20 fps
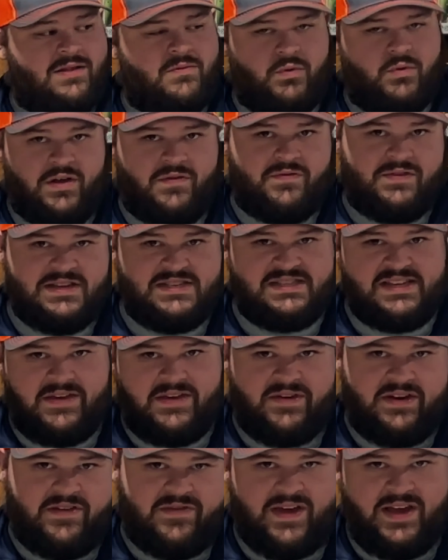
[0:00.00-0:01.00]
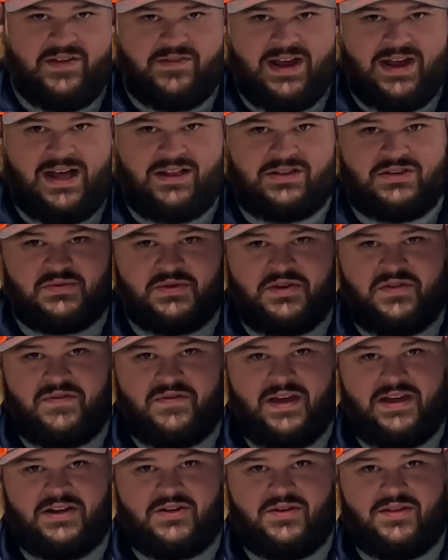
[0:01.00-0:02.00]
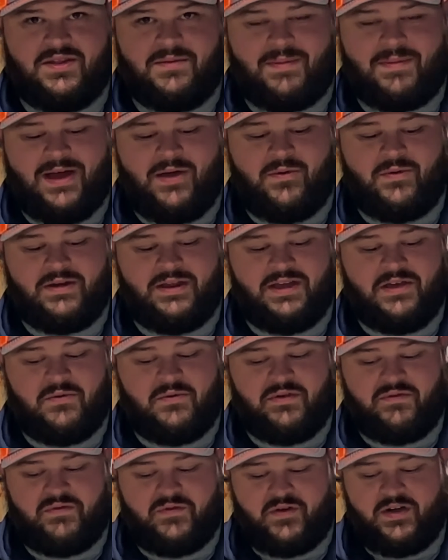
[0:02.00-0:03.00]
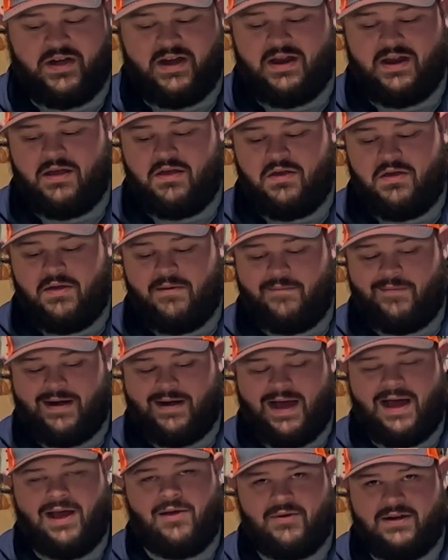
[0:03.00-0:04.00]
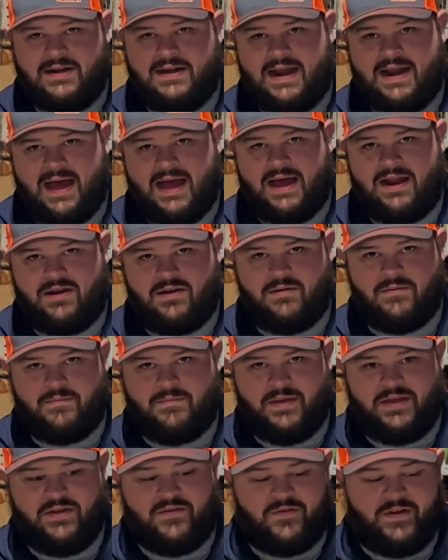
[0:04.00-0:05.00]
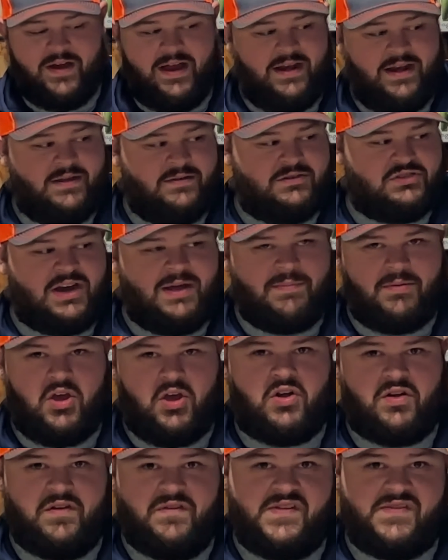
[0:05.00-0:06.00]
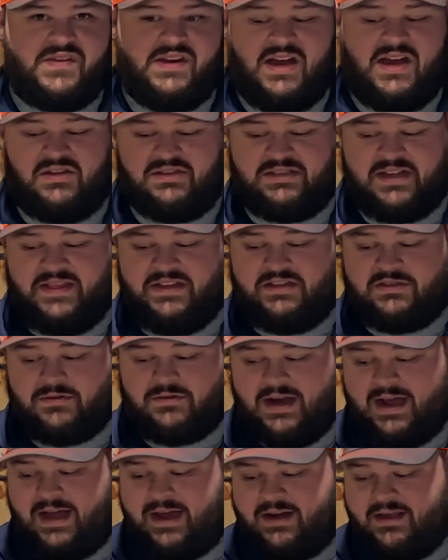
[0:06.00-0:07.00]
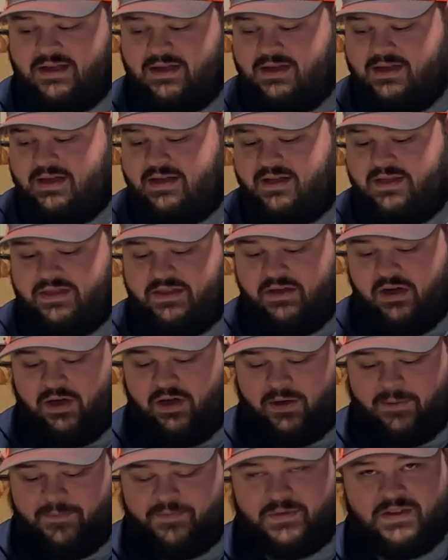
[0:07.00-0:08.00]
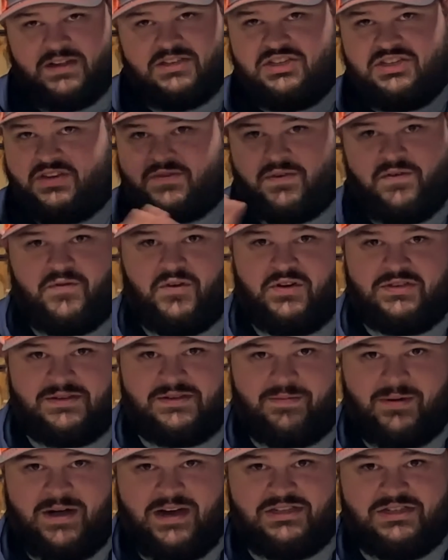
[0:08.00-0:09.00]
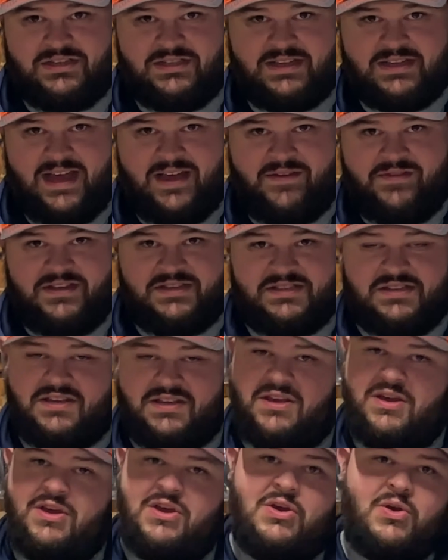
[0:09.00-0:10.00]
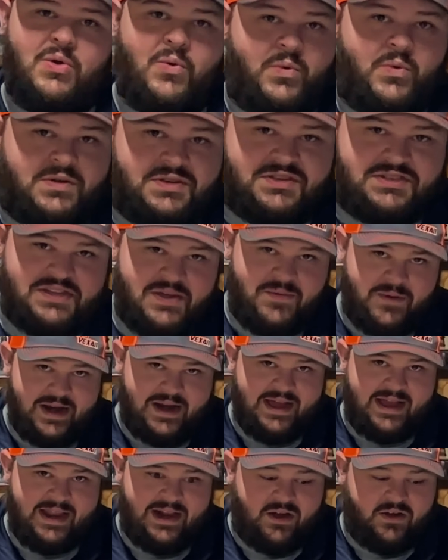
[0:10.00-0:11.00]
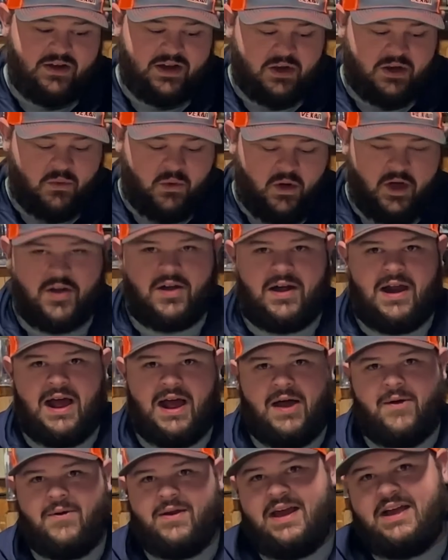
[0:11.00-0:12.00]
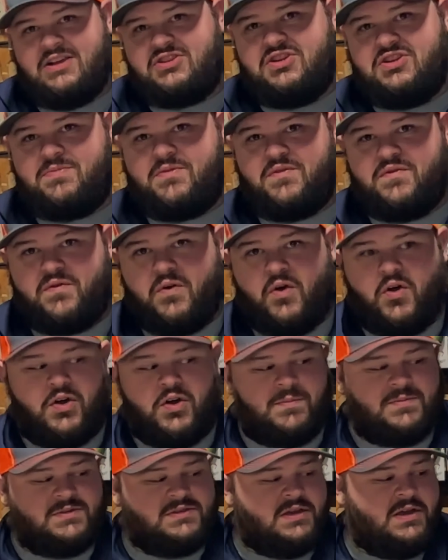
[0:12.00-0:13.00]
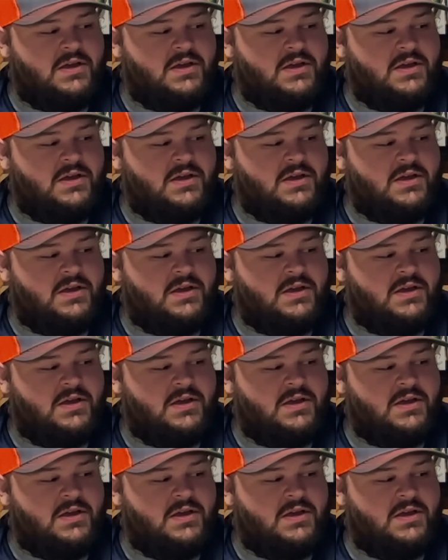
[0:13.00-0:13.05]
roughly $75 when you factor in the buy one, get one free, but I would not be afraid to drop $150 on this rod. Just for first impressions, obviously. We'll see when I get out on the water how it actually performs.